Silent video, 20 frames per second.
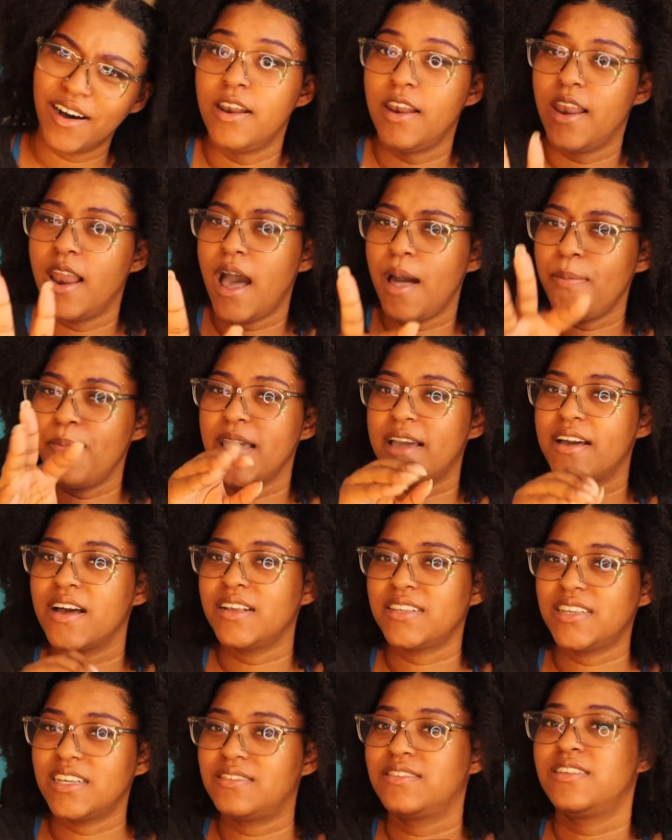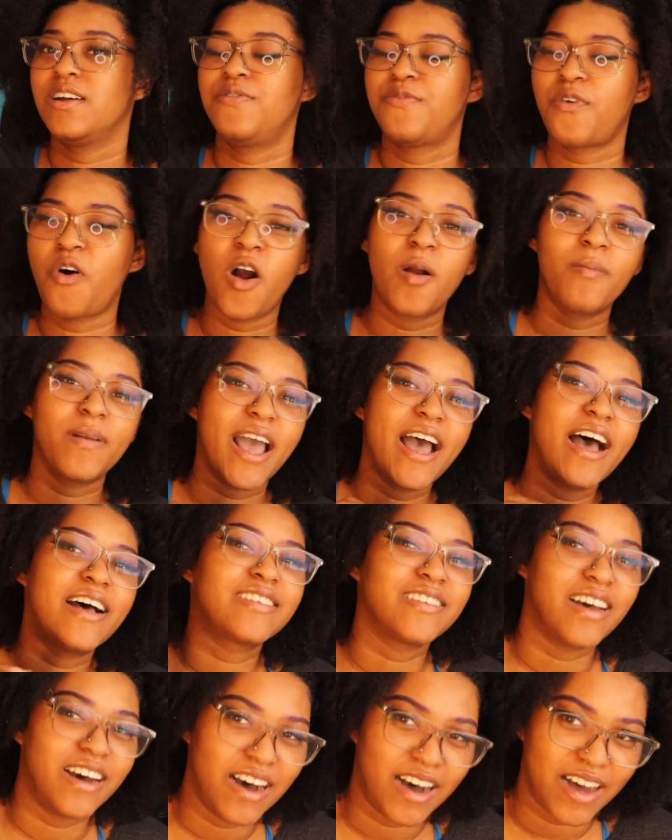Not because his deformed
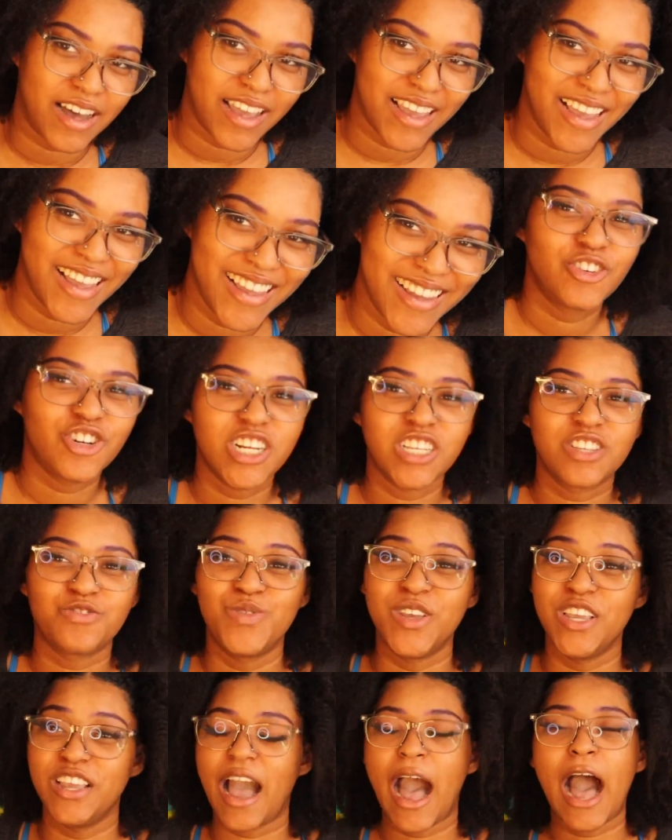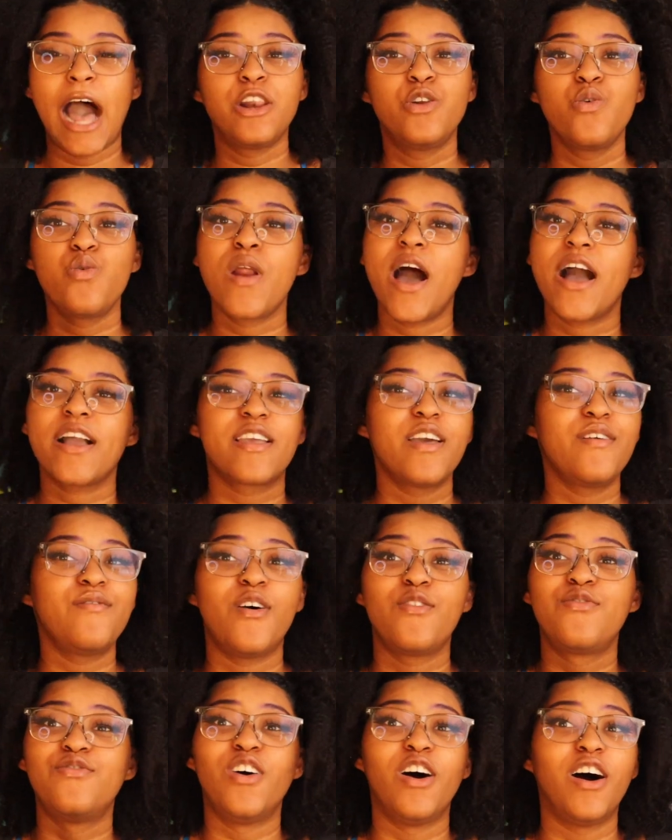ass eye. Trust me, I do not give
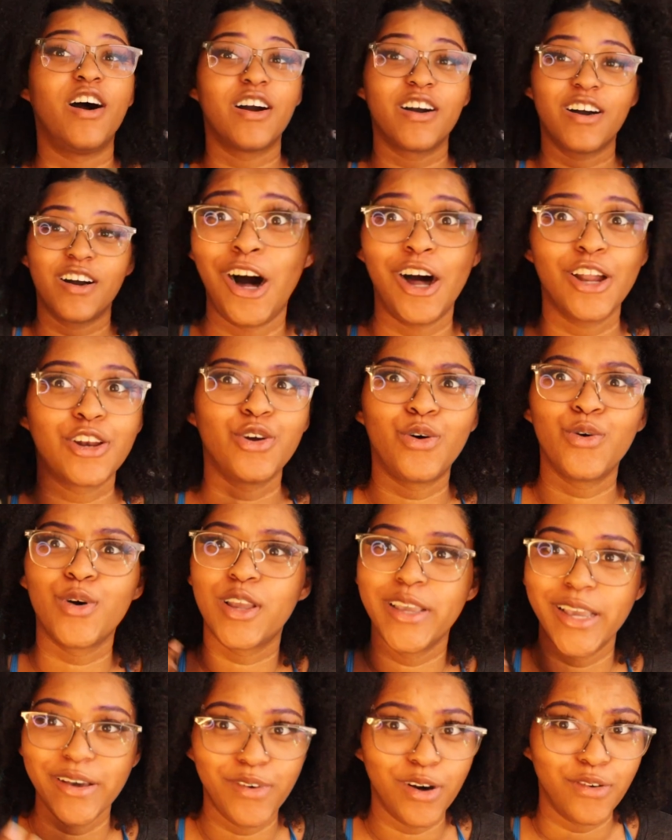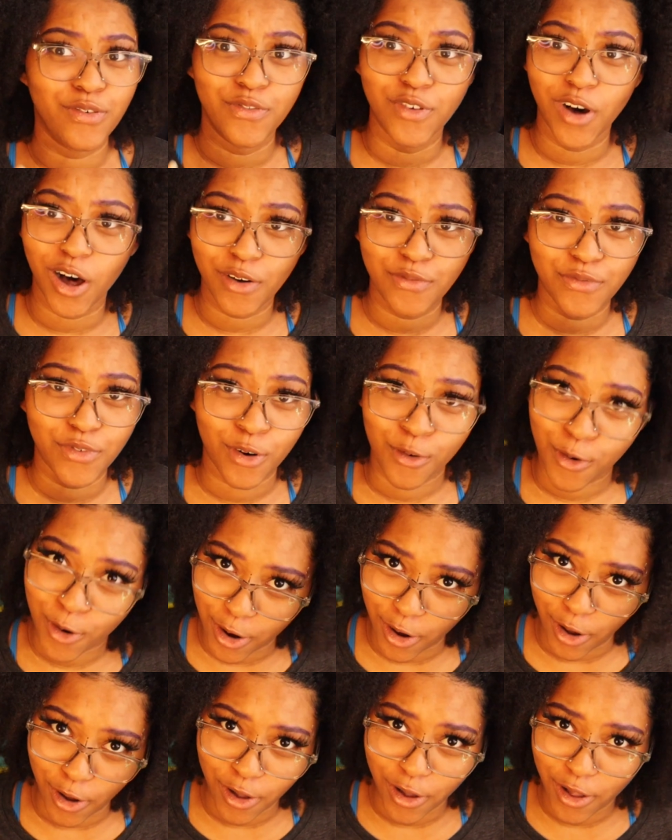a fuck. I don't give a fuck, for
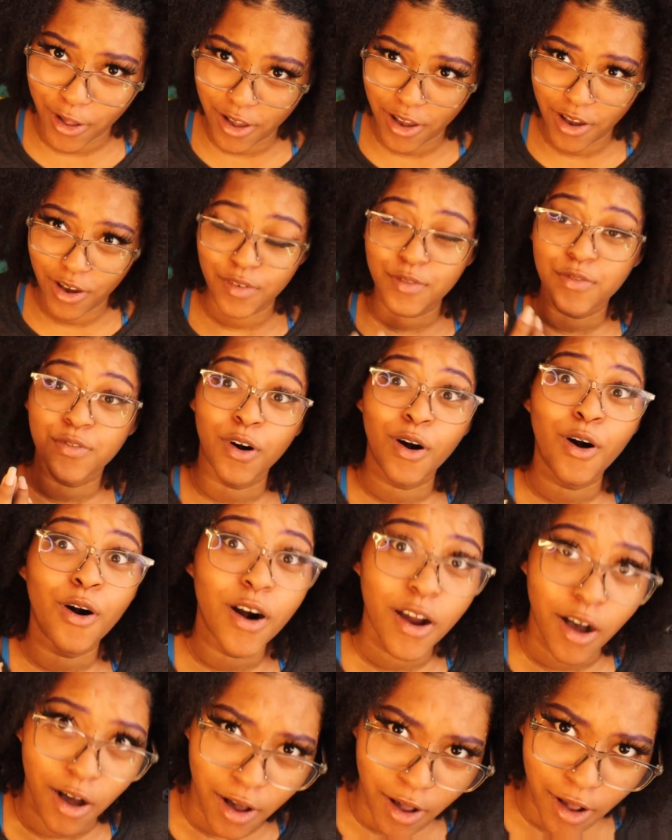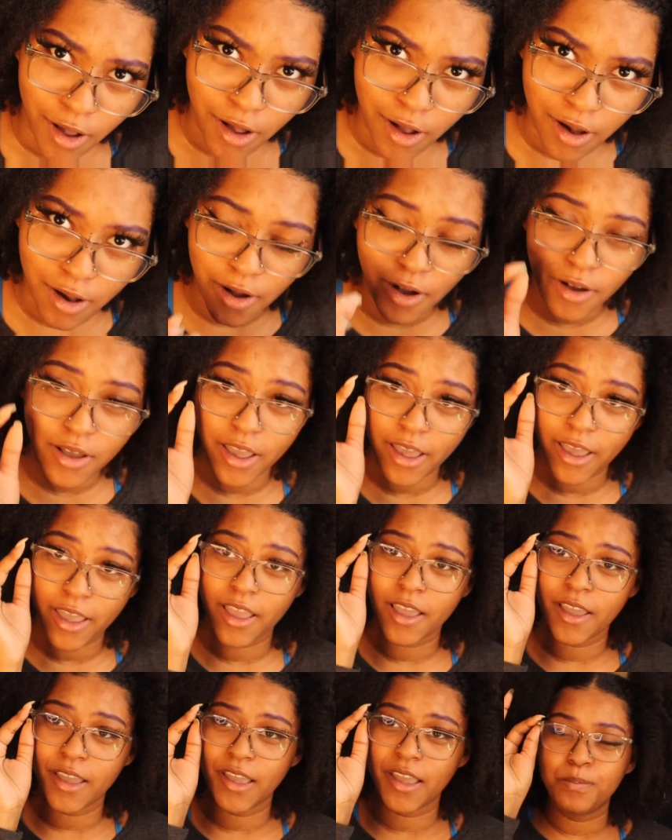real. For real,
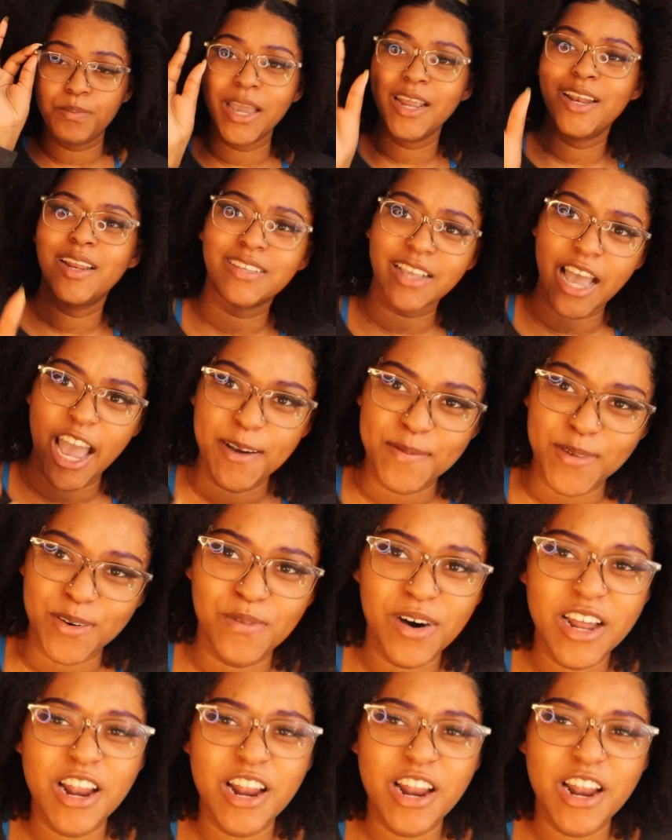okay? Be disabled.